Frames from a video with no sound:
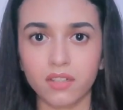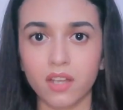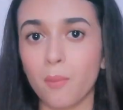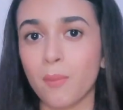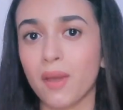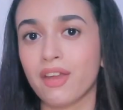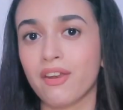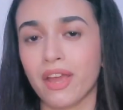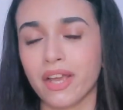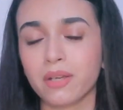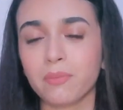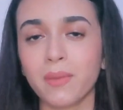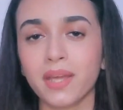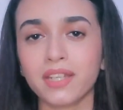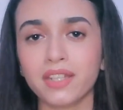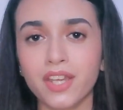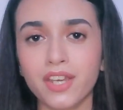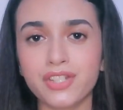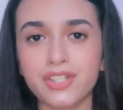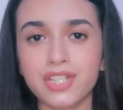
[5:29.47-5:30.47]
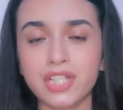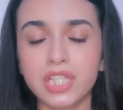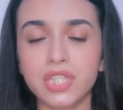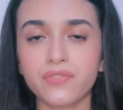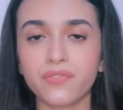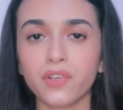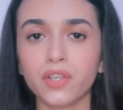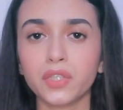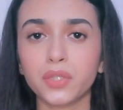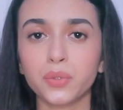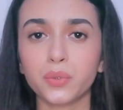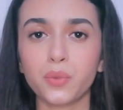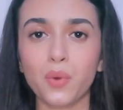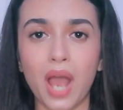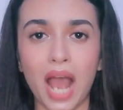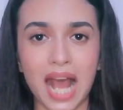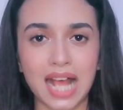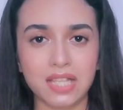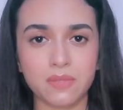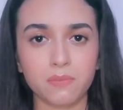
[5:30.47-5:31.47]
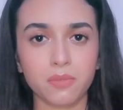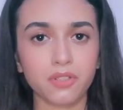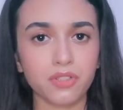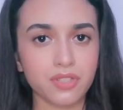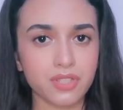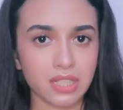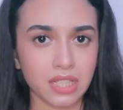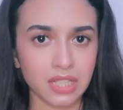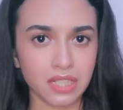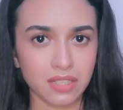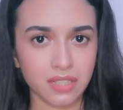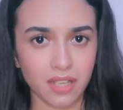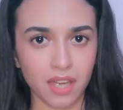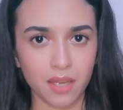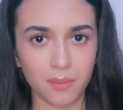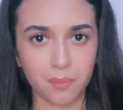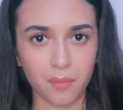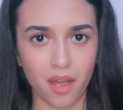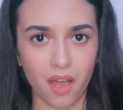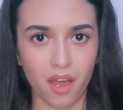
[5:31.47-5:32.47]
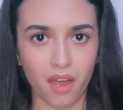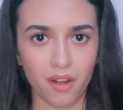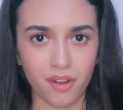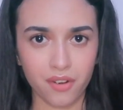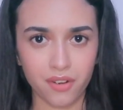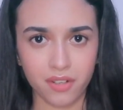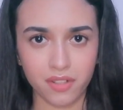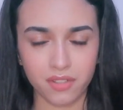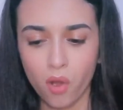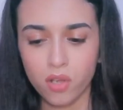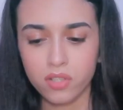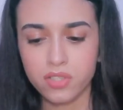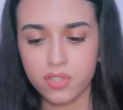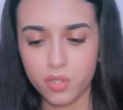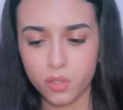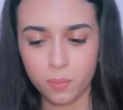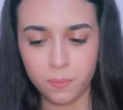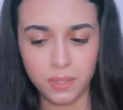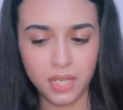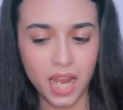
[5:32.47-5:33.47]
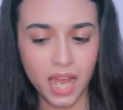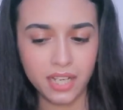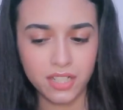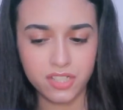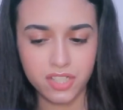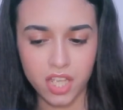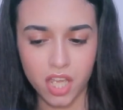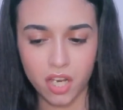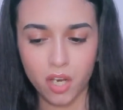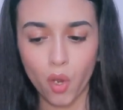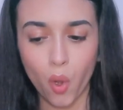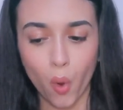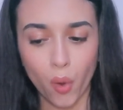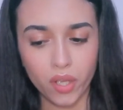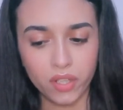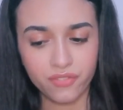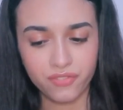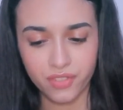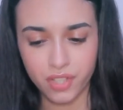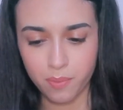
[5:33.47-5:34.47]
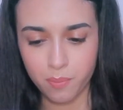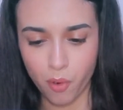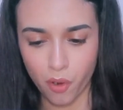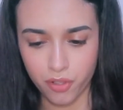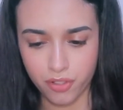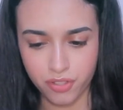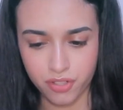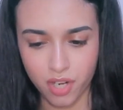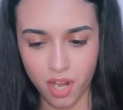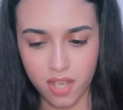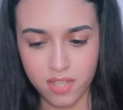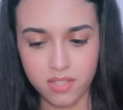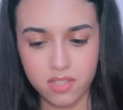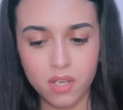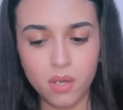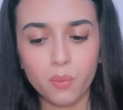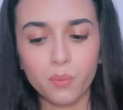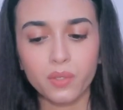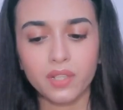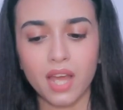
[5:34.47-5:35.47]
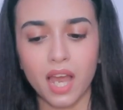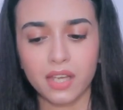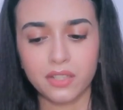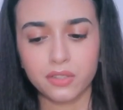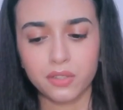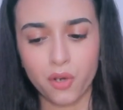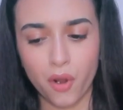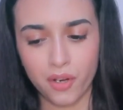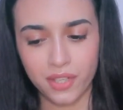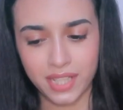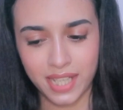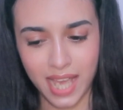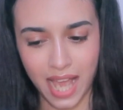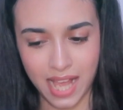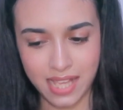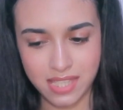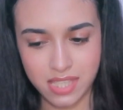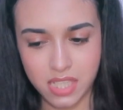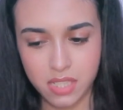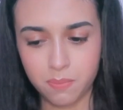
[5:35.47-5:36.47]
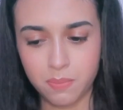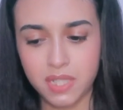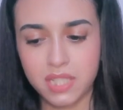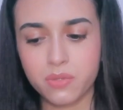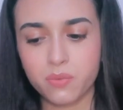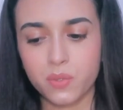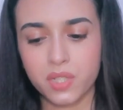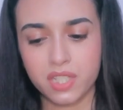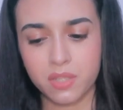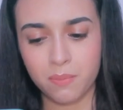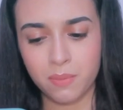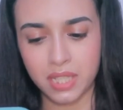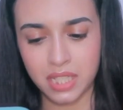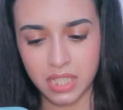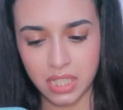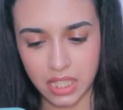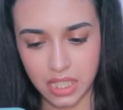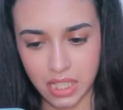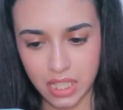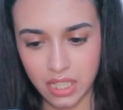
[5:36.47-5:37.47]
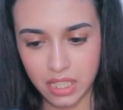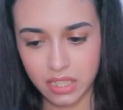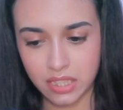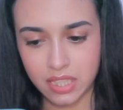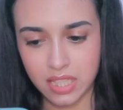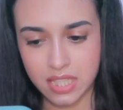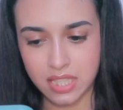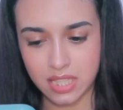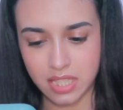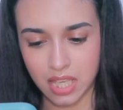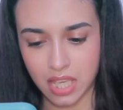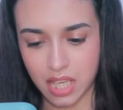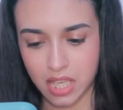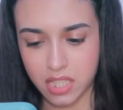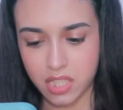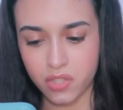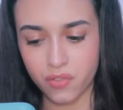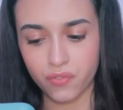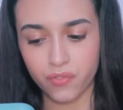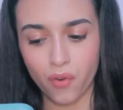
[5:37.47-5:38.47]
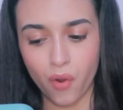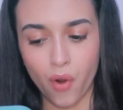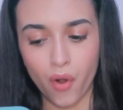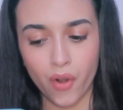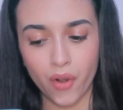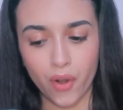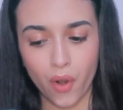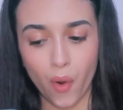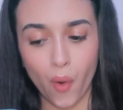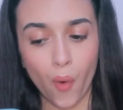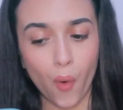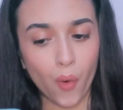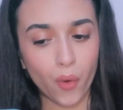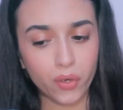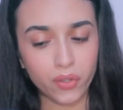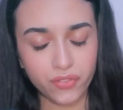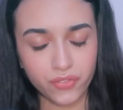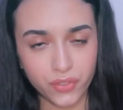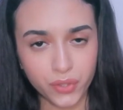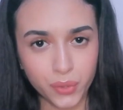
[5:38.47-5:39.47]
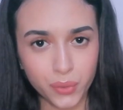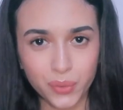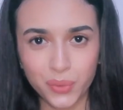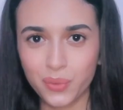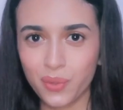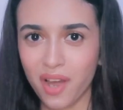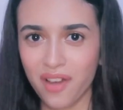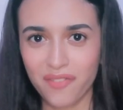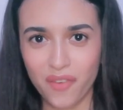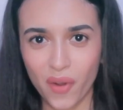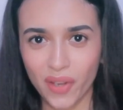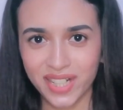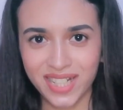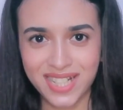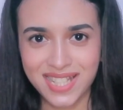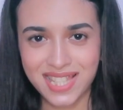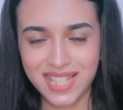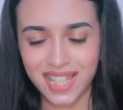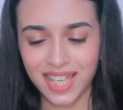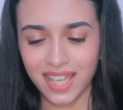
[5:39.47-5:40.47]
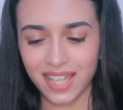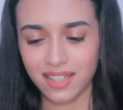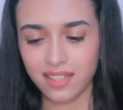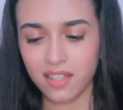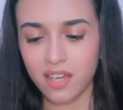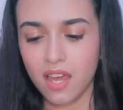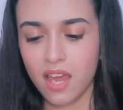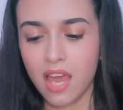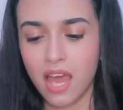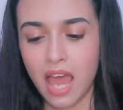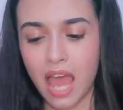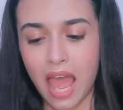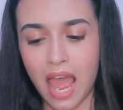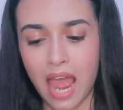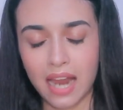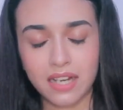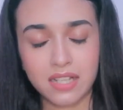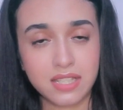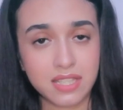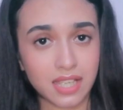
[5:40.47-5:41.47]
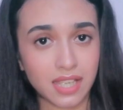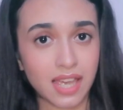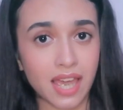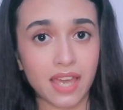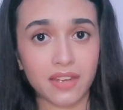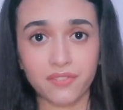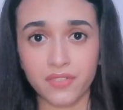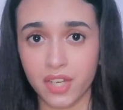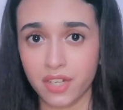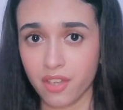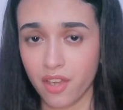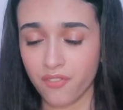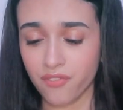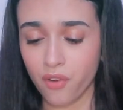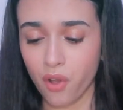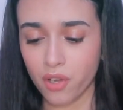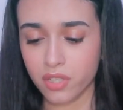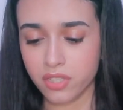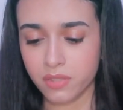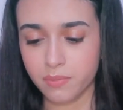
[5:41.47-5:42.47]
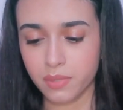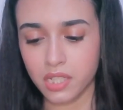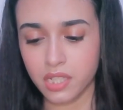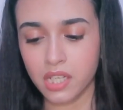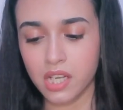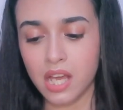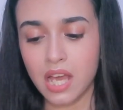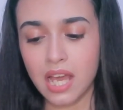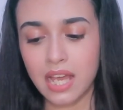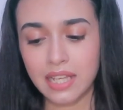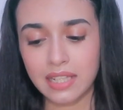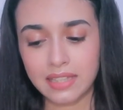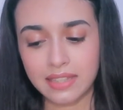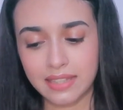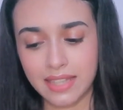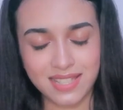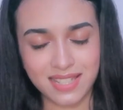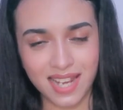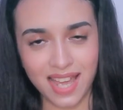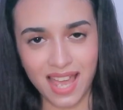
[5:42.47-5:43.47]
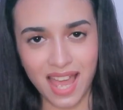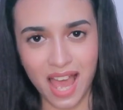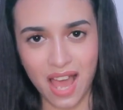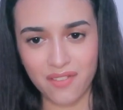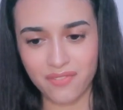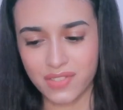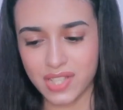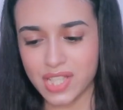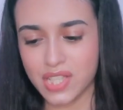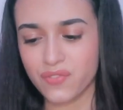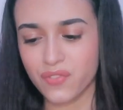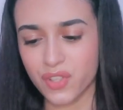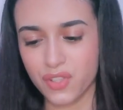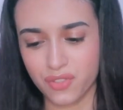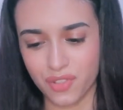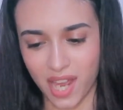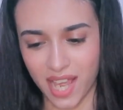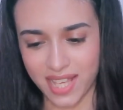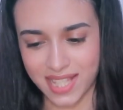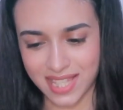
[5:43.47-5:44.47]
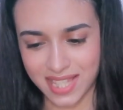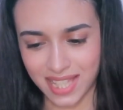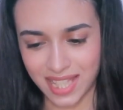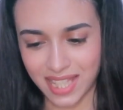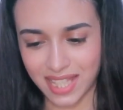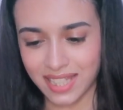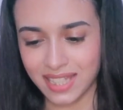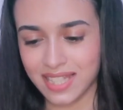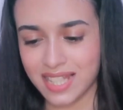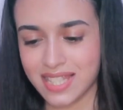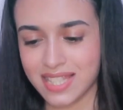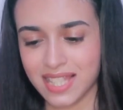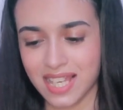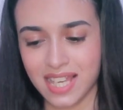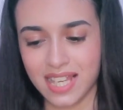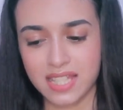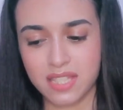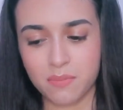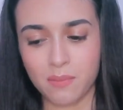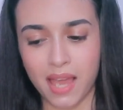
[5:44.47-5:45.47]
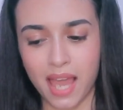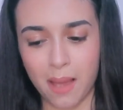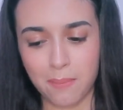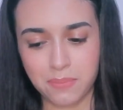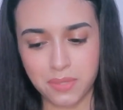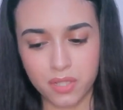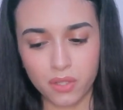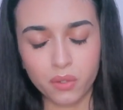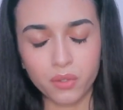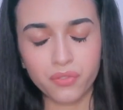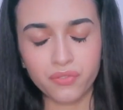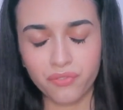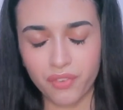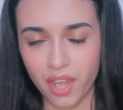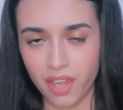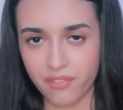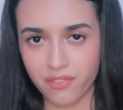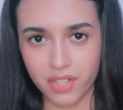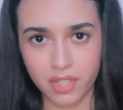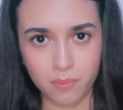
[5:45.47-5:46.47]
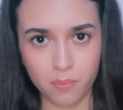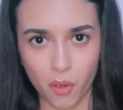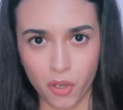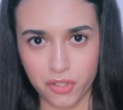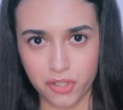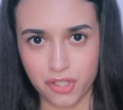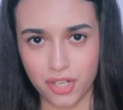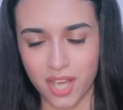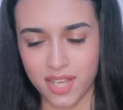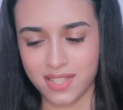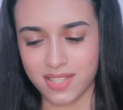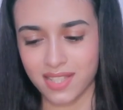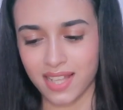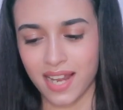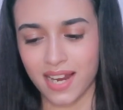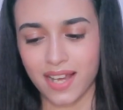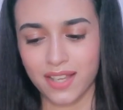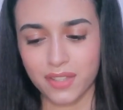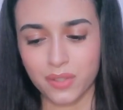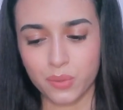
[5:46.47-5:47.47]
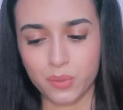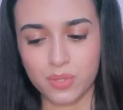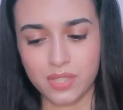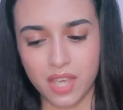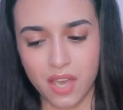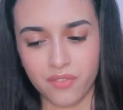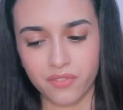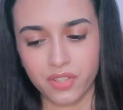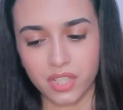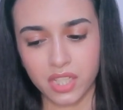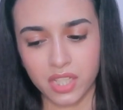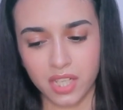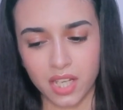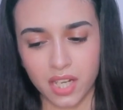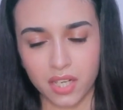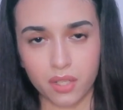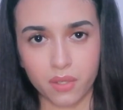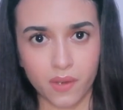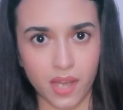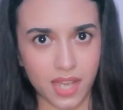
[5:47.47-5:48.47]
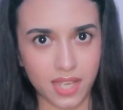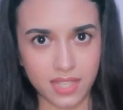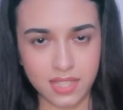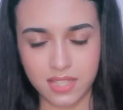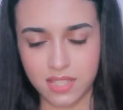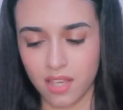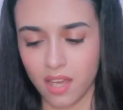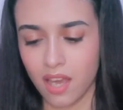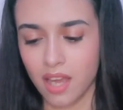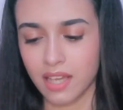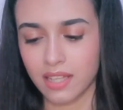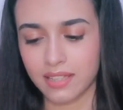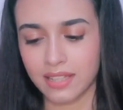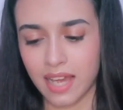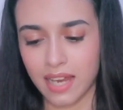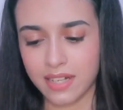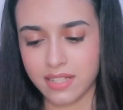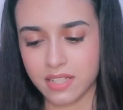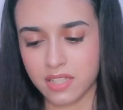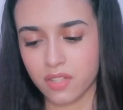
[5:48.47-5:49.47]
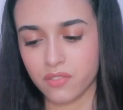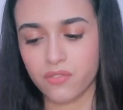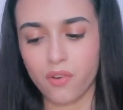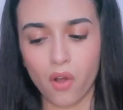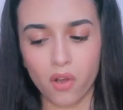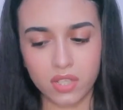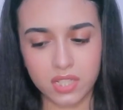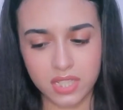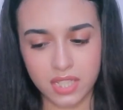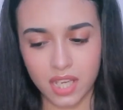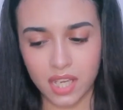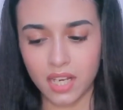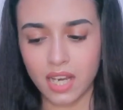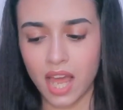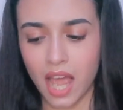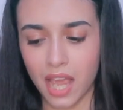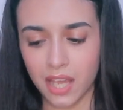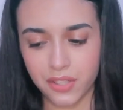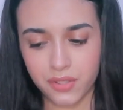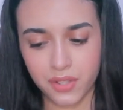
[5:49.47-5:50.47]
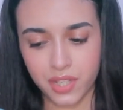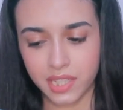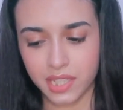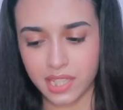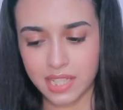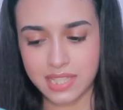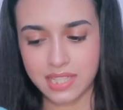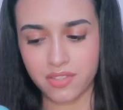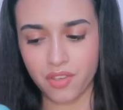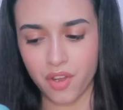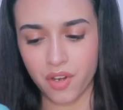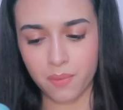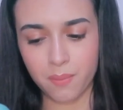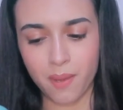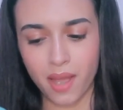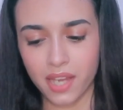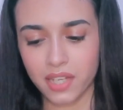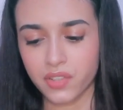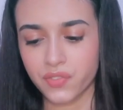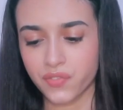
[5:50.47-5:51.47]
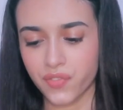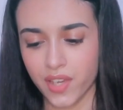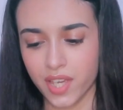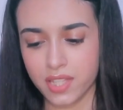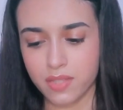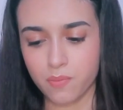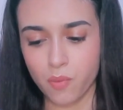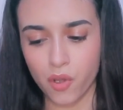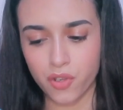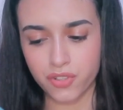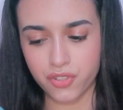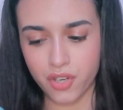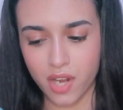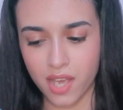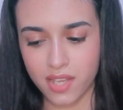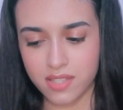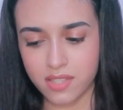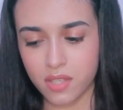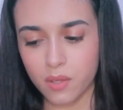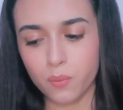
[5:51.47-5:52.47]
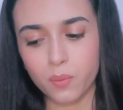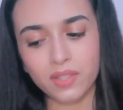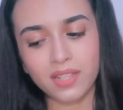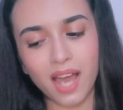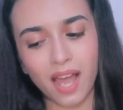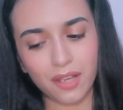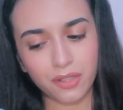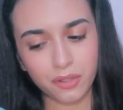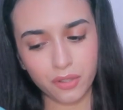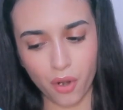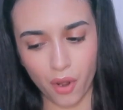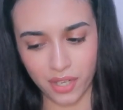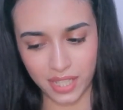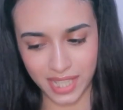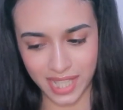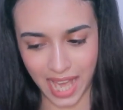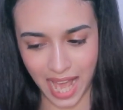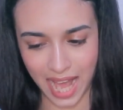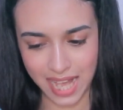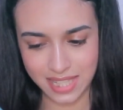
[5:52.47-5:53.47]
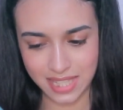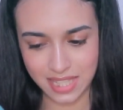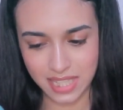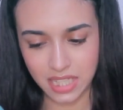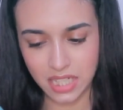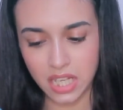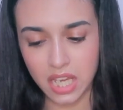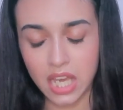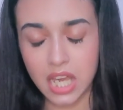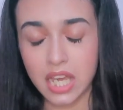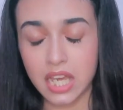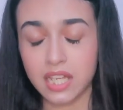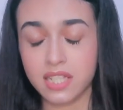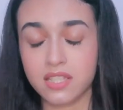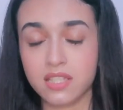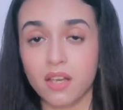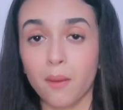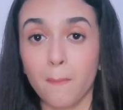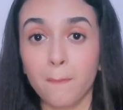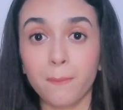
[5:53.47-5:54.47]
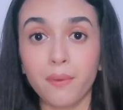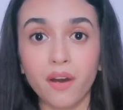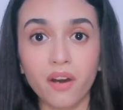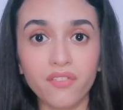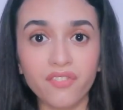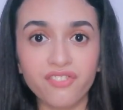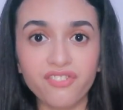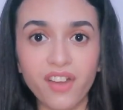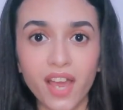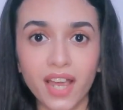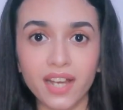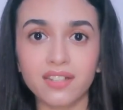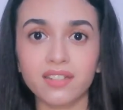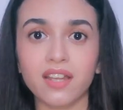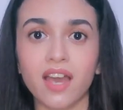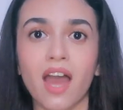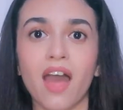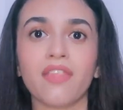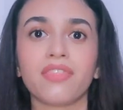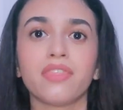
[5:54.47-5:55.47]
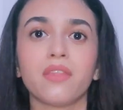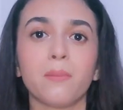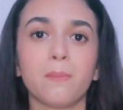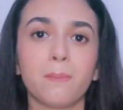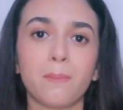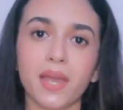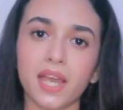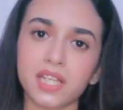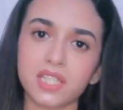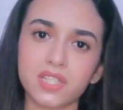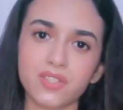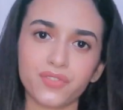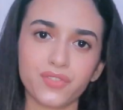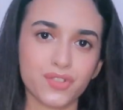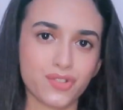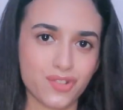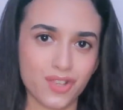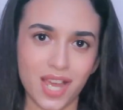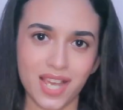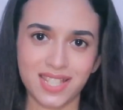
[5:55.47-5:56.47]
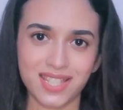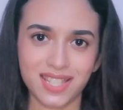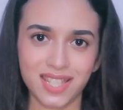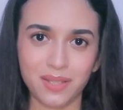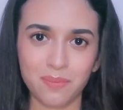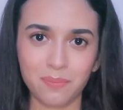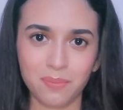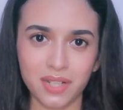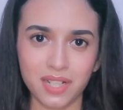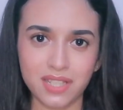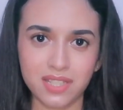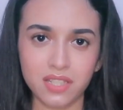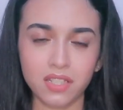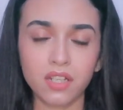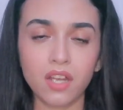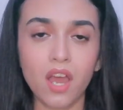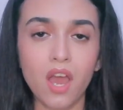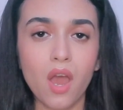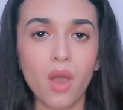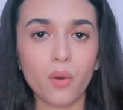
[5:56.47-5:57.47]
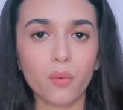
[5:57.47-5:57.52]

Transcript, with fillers: Now my recommendations for you as per your skin type are Pond Superlight Gel Oil Free Moisturizer with Hyaluronic Acid plus Vitamin E. This is for all of you who have oily skin and it's again very affordable. Next I have is for dry skin. This is my absolute favorite moisturizer that I use every day twice. That is the Foxtale Hydrating Ceramide Face Moisturizer with Hyaluronic Acid. It's perfect and the best for dry skin person.